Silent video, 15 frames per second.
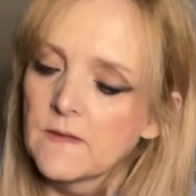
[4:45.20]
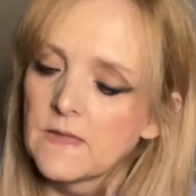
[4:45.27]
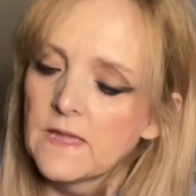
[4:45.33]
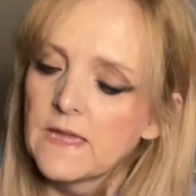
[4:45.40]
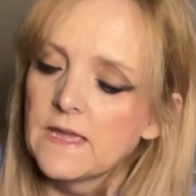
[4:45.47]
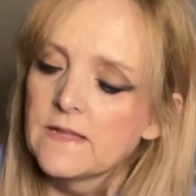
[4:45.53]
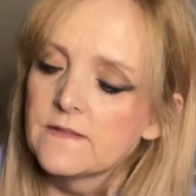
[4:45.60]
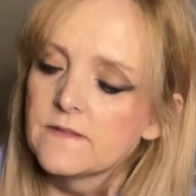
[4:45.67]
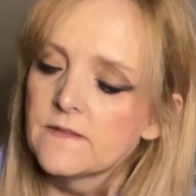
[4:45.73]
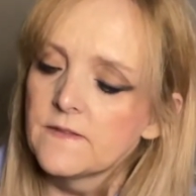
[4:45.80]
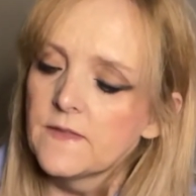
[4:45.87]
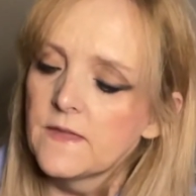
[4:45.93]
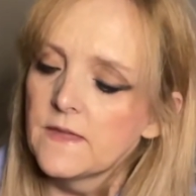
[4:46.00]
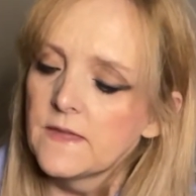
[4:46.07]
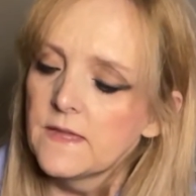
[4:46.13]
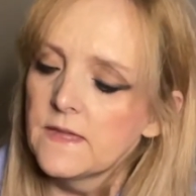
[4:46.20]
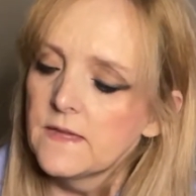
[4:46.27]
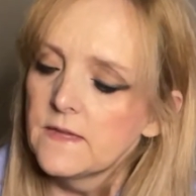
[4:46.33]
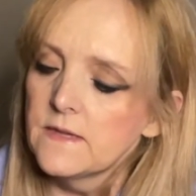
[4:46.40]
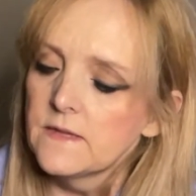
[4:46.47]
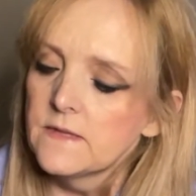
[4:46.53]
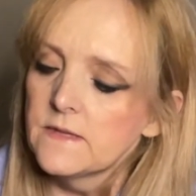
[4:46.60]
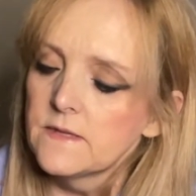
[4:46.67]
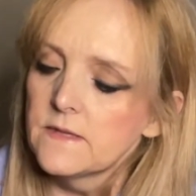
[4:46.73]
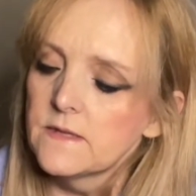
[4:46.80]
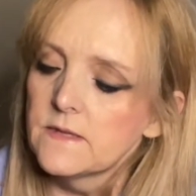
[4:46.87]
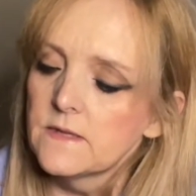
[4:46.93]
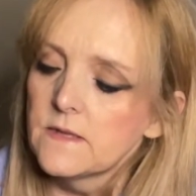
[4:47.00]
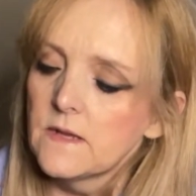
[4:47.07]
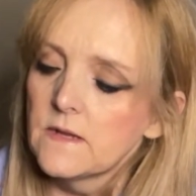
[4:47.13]
And there
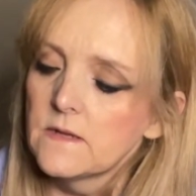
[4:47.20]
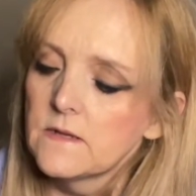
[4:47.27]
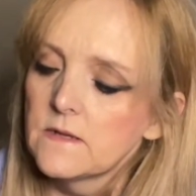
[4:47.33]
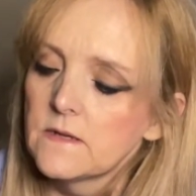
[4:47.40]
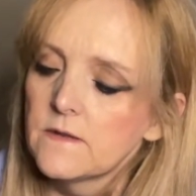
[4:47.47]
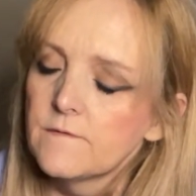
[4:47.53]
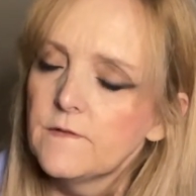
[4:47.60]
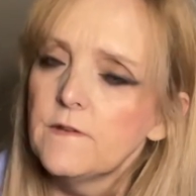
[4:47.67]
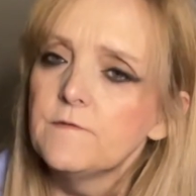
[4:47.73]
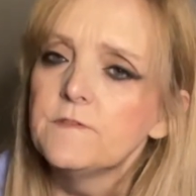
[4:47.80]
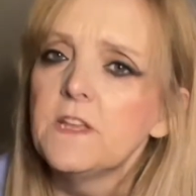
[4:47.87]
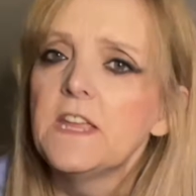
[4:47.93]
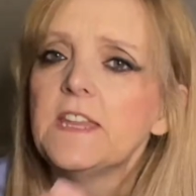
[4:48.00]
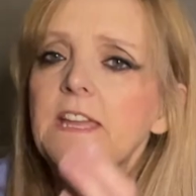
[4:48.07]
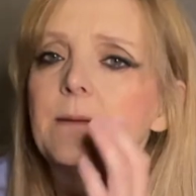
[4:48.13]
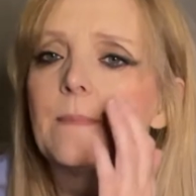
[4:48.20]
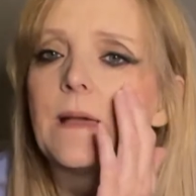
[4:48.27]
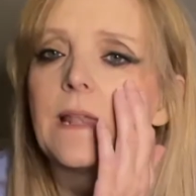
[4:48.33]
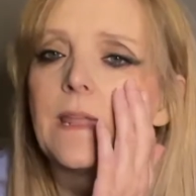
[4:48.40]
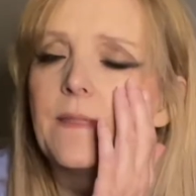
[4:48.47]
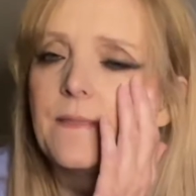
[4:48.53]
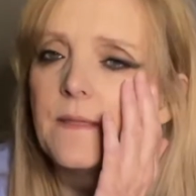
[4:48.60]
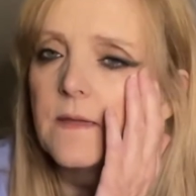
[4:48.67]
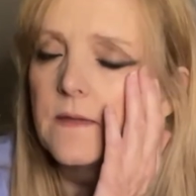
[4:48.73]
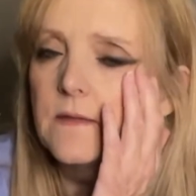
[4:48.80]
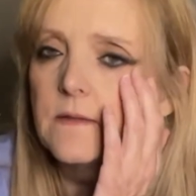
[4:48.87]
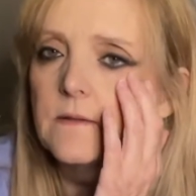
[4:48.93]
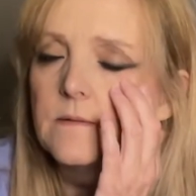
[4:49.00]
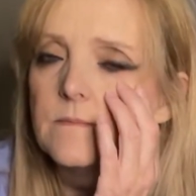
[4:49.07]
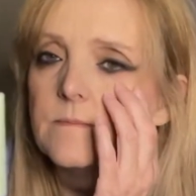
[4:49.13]
is 15 ml in
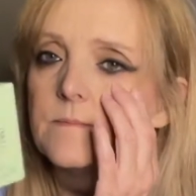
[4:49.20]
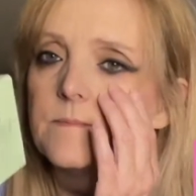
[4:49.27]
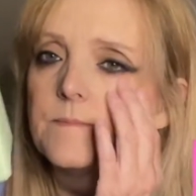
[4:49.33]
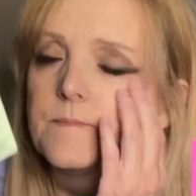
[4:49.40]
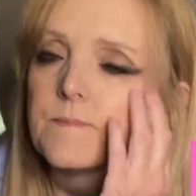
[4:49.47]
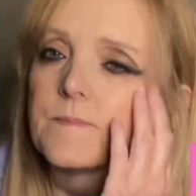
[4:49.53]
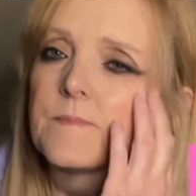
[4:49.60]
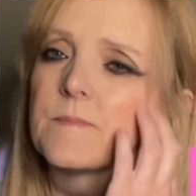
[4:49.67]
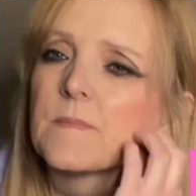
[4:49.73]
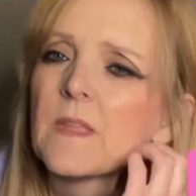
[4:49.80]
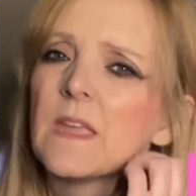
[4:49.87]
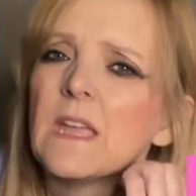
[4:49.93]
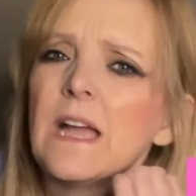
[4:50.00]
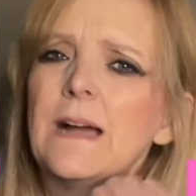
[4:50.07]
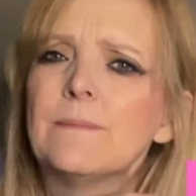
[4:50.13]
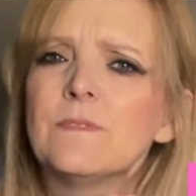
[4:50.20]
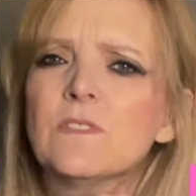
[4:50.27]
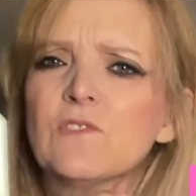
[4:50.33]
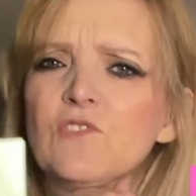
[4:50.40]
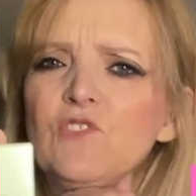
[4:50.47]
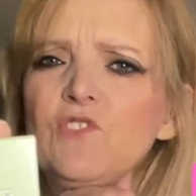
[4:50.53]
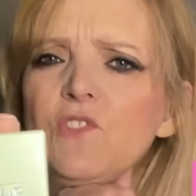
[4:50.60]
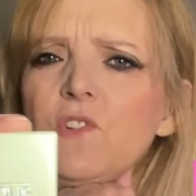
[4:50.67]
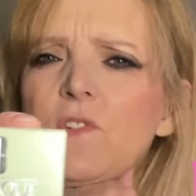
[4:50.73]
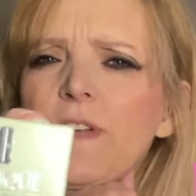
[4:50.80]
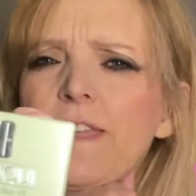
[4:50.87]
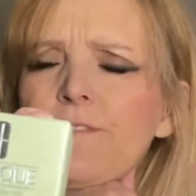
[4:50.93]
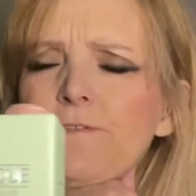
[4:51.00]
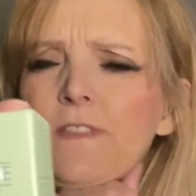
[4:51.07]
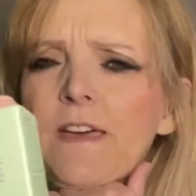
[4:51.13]
there. I'm not sure
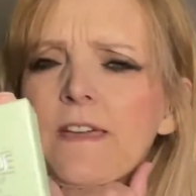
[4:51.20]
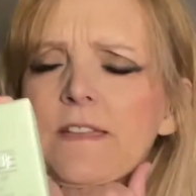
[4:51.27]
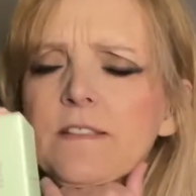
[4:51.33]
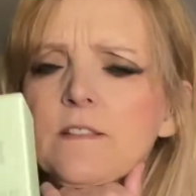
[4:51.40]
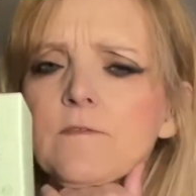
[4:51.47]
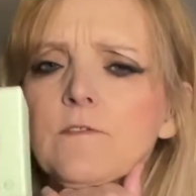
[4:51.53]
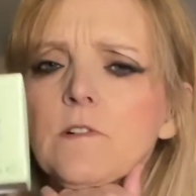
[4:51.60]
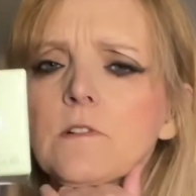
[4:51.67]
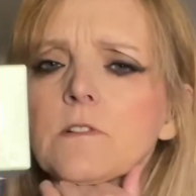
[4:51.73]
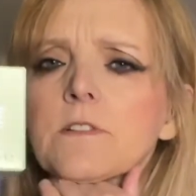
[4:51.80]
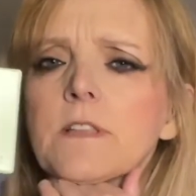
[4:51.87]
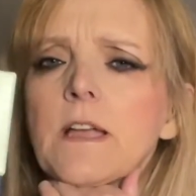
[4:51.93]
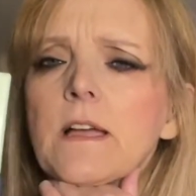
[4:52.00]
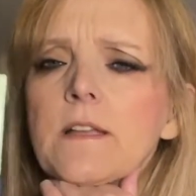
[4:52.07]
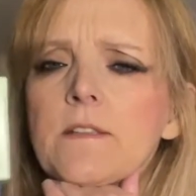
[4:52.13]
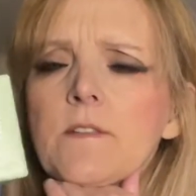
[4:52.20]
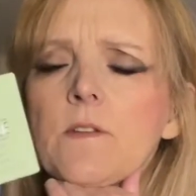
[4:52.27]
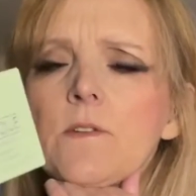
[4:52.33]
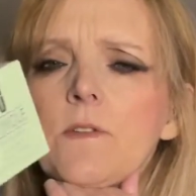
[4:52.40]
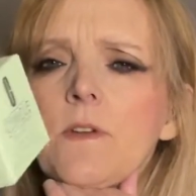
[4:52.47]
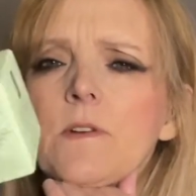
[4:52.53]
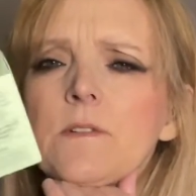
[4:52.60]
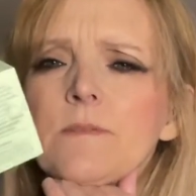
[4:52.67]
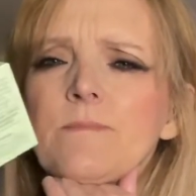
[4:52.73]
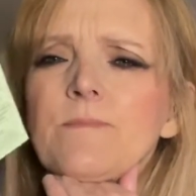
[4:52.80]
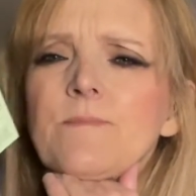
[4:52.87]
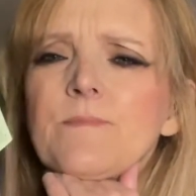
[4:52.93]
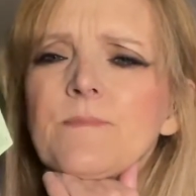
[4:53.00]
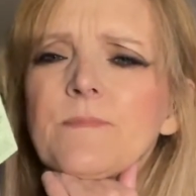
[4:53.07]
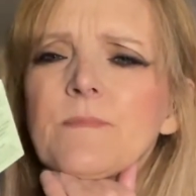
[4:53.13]
if that is a full size or not,
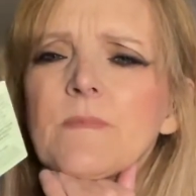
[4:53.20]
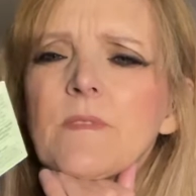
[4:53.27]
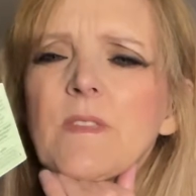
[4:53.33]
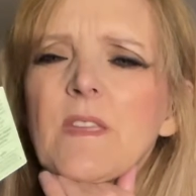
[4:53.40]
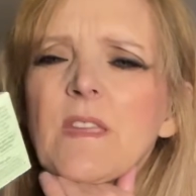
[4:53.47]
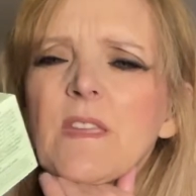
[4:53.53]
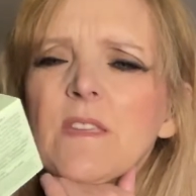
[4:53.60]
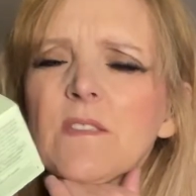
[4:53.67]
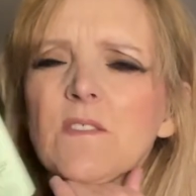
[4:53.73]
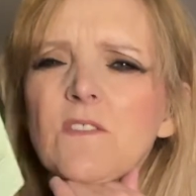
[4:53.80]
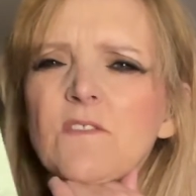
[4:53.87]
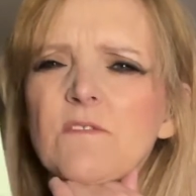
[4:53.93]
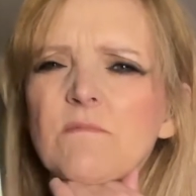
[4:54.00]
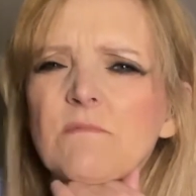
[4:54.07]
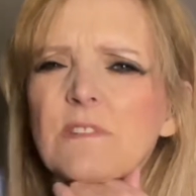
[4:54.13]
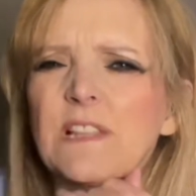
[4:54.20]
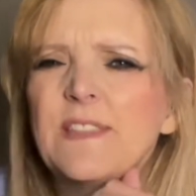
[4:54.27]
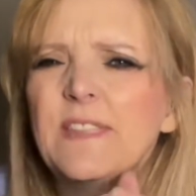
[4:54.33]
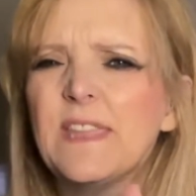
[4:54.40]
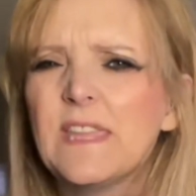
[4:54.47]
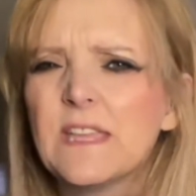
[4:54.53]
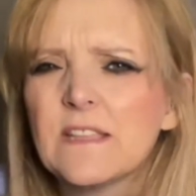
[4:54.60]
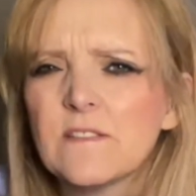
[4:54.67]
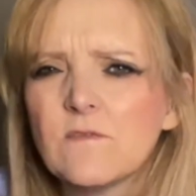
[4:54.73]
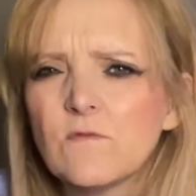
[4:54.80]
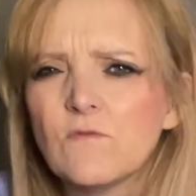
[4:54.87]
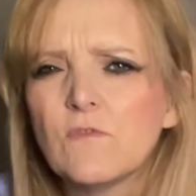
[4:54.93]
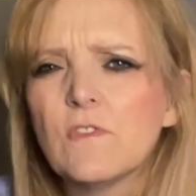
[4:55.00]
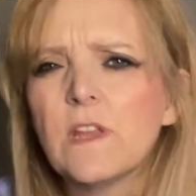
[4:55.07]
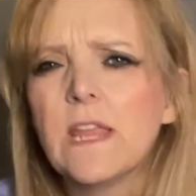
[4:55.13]
because Clinique isn't
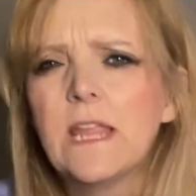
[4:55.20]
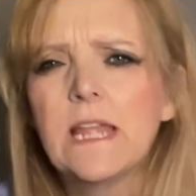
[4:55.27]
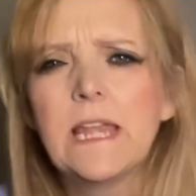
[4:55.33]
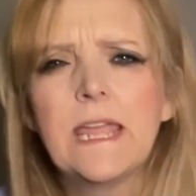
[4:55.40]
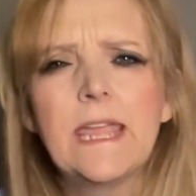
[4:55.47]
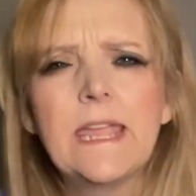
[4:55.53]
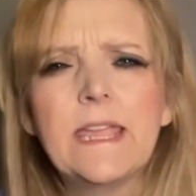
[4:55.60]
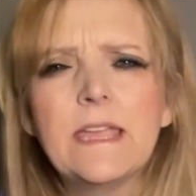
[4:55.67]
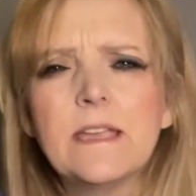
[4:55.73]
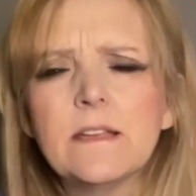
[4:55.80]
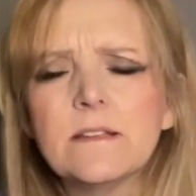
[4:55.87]
really